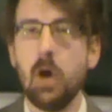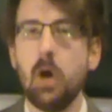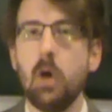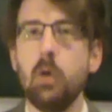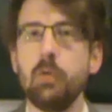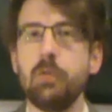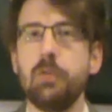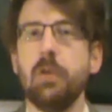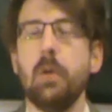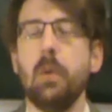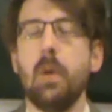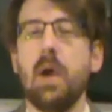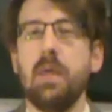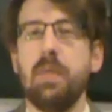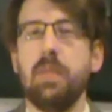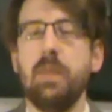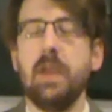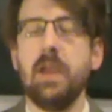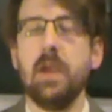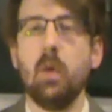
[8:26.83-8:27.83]
Also, I
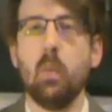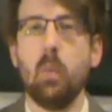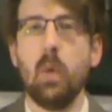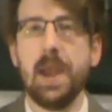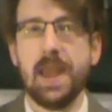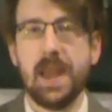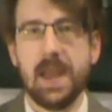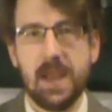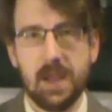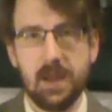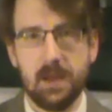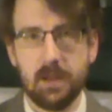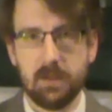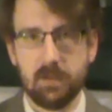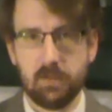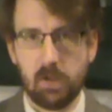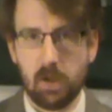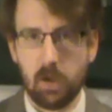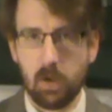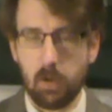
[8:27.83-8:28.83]
think a win here
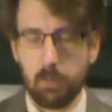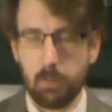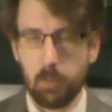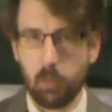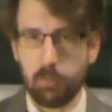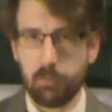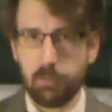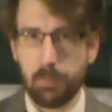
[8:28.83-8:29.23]
does a lot more